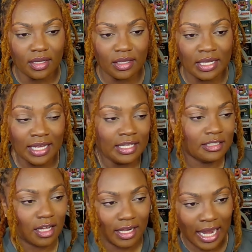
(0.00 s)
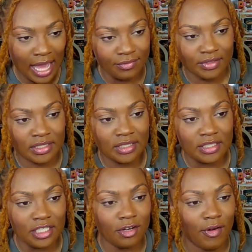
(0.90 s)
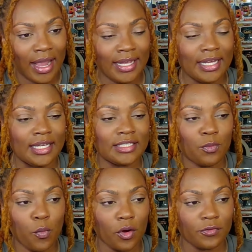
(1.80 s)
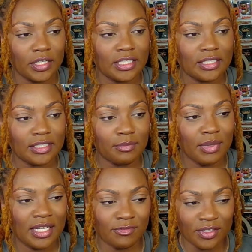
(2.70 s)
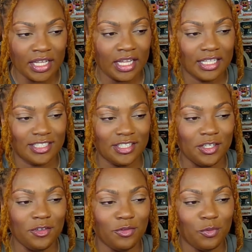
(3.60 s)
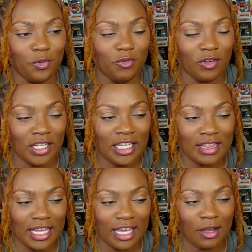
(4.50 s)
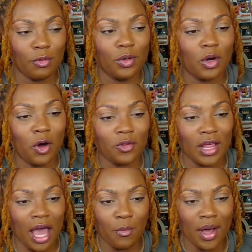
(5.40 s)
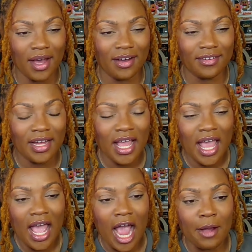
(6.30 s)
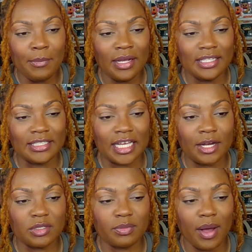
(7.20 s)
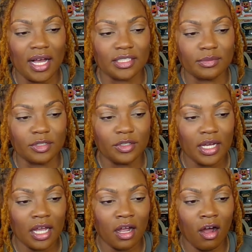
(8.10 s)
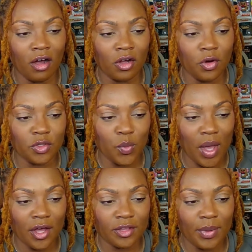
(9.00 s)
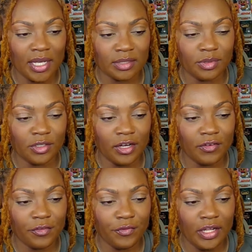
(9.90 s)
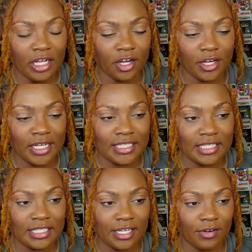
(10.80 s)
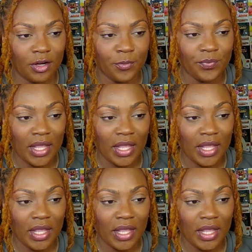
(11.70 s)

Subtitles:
Then he started laughing. You're right, it isn't worthless, but it's ridiculous. Do you really think it will go that well? I merely said it was possible. If it all goes well, the possibility of defeating her isn't zero.